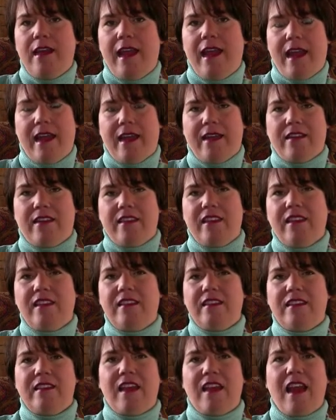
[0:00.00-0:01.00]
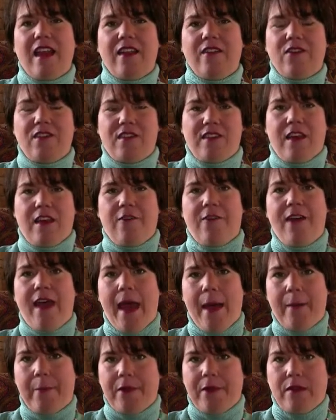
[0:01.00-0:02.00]
And this kind of stuff
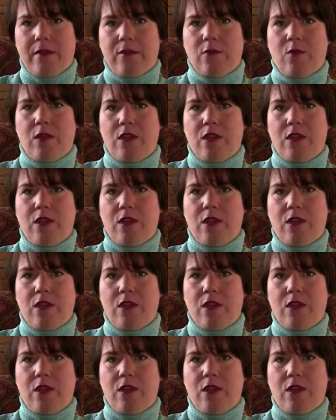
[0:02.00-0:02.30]
happens